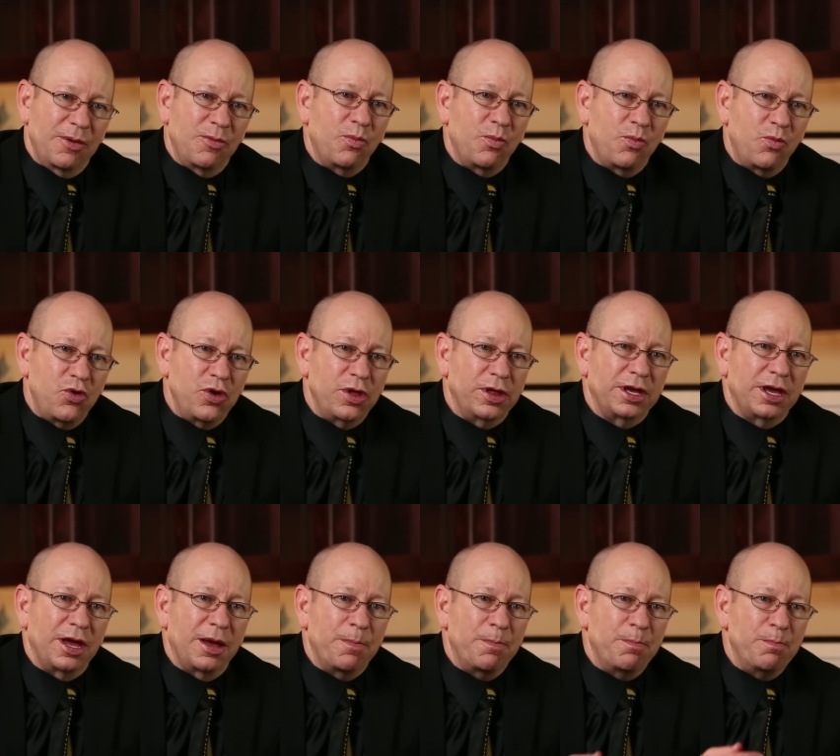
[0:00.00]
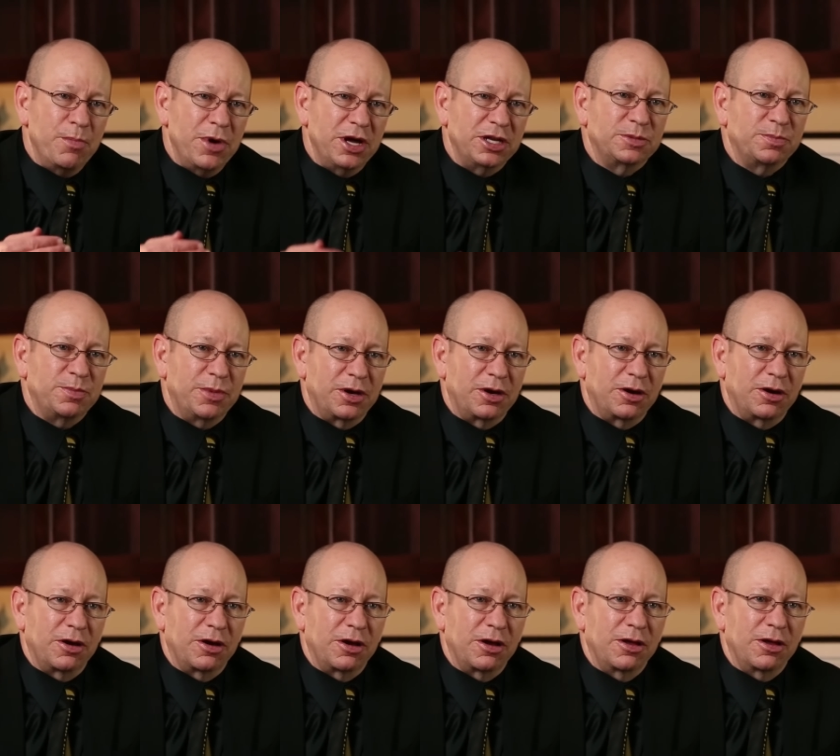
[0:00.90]
really much
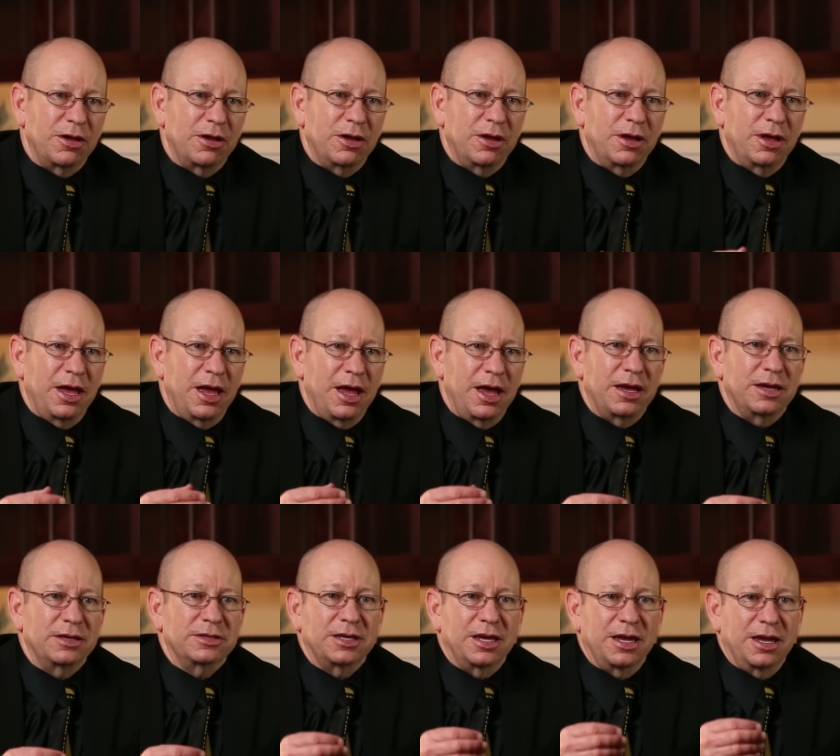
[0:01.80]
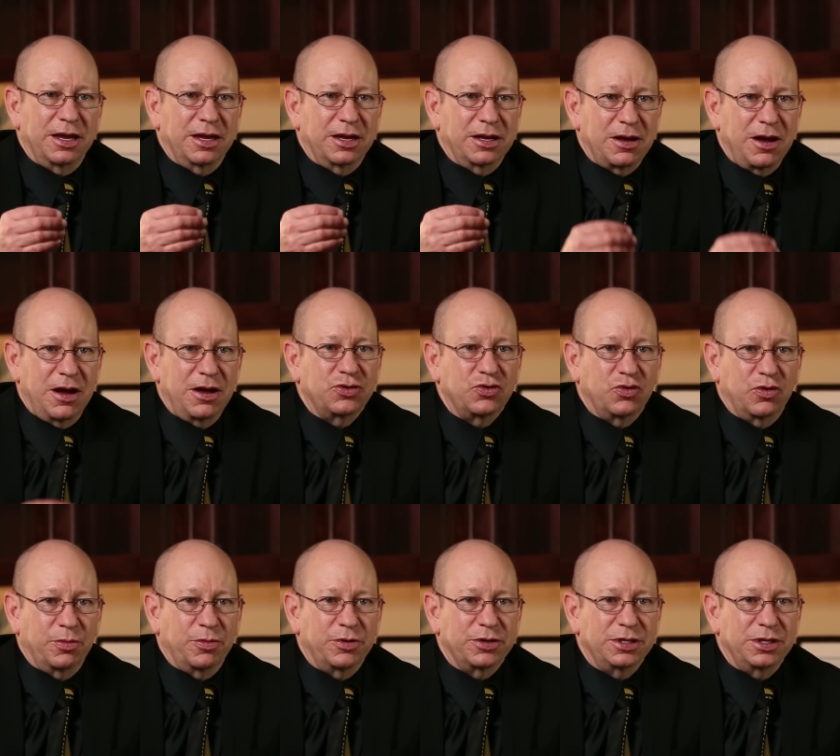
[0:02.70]
better as a
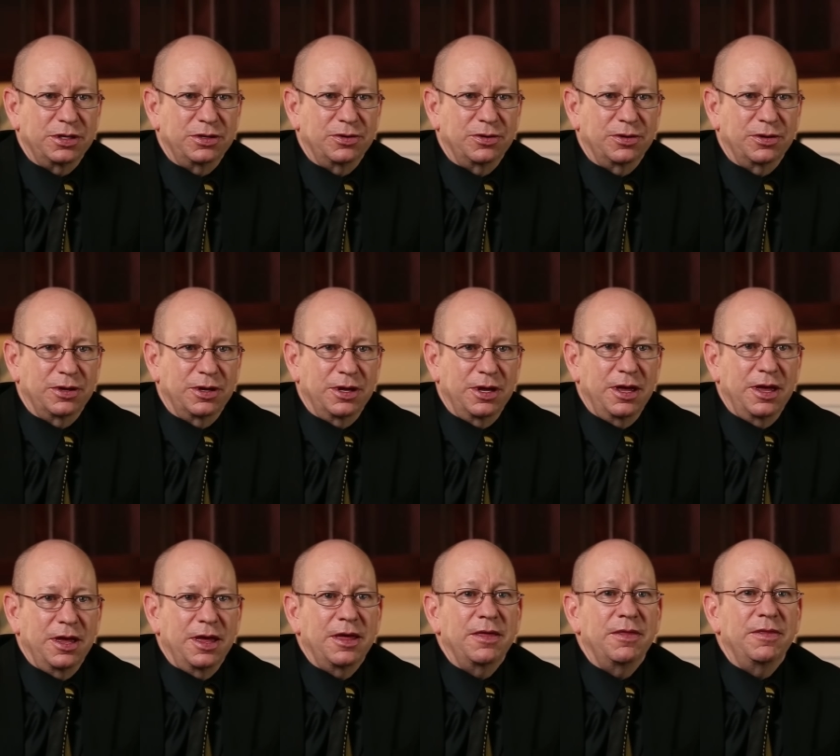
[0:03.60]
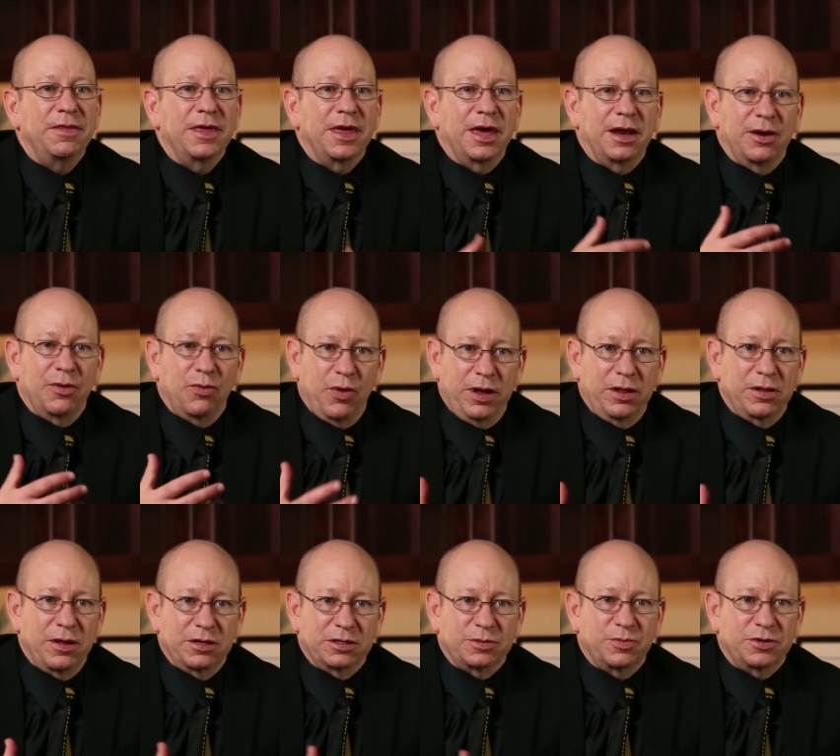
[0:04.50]
contouring procedure than a weight
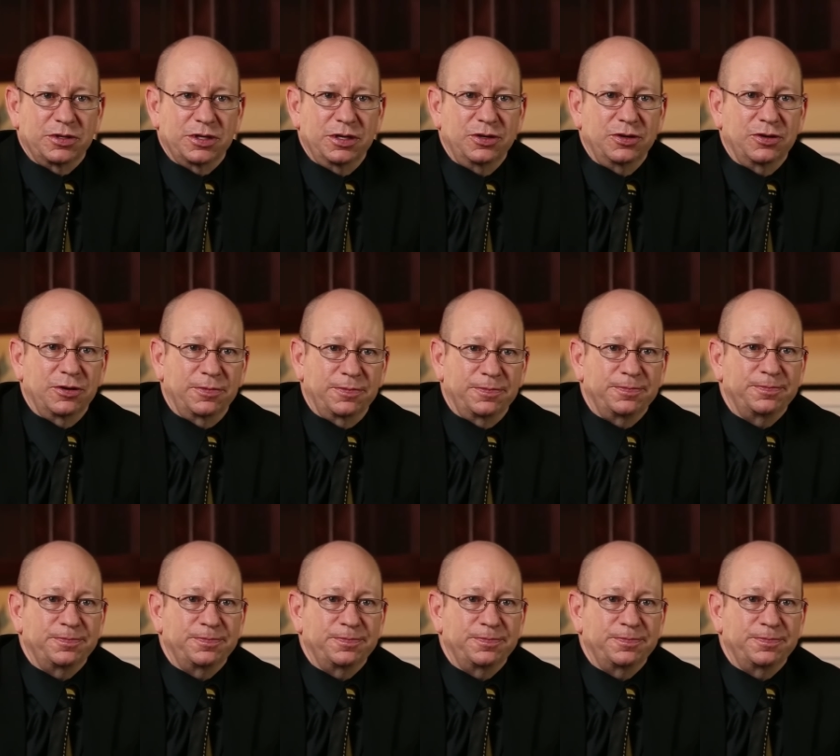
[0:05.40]
loss procedure.